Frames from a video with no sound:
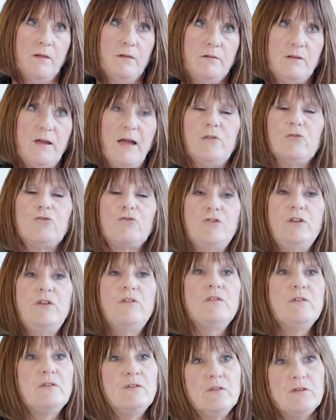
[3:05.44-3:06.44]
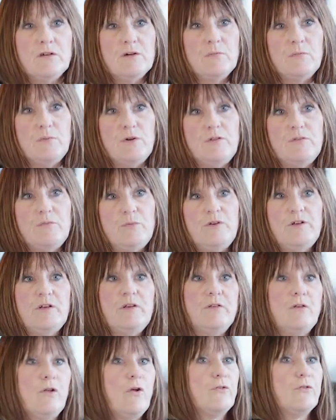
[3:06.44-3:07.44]
Nile Street, and we
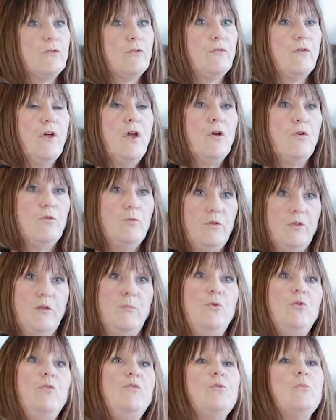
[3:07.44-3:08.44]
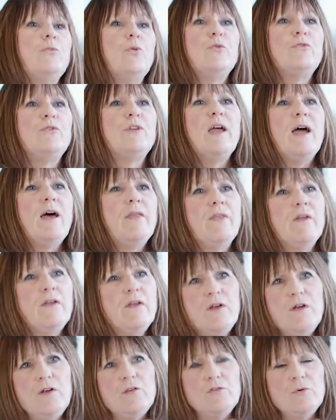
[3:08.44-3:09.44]
did lots of, because they moved them all together,
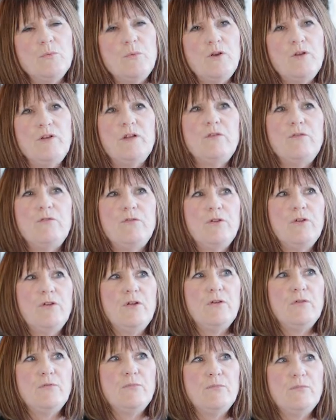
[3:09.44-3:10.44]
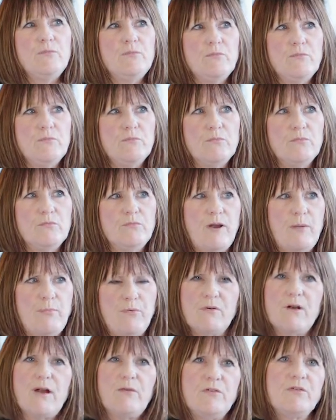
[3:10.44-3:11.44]
so we did
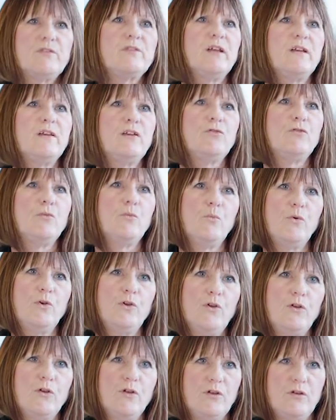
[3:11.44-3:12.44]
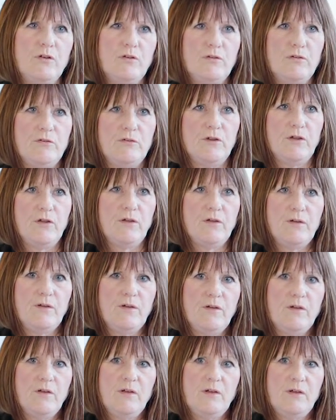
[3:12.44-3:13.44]
reprographic technician work, and it
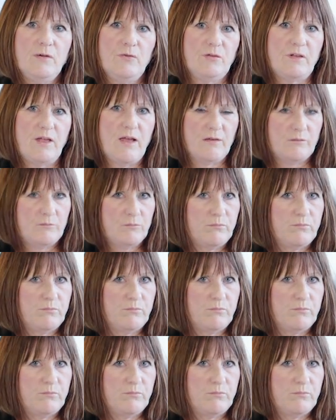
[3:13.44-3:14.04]
was like